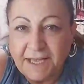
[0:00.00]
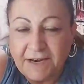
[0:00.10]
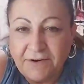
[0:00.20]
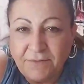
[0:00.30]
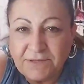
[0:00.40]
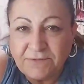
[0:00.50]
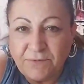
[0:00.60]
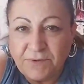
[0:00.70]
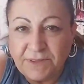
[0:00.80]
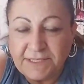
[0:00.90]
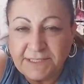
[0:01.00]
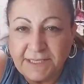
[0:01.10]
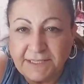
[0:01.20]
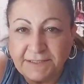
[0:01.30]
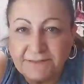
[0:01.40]
I don't know what's wrong with this
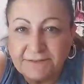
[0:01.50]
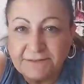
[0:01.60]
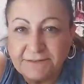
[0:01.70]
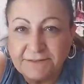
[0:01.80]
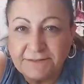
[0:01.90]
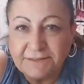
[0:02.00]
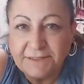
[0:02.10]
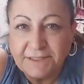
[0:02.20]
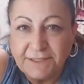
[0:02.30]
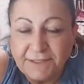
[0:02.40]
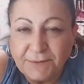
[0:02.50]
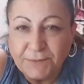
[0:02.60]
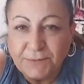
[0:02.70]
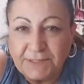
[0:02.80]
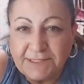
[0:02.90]
thing.
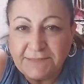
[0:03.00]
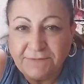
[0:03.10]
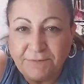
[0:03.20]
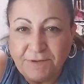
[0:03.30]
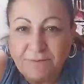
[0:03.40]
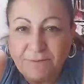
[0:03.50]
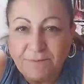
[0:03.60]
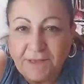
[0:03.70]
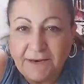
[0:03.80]
Ooh, I see four people.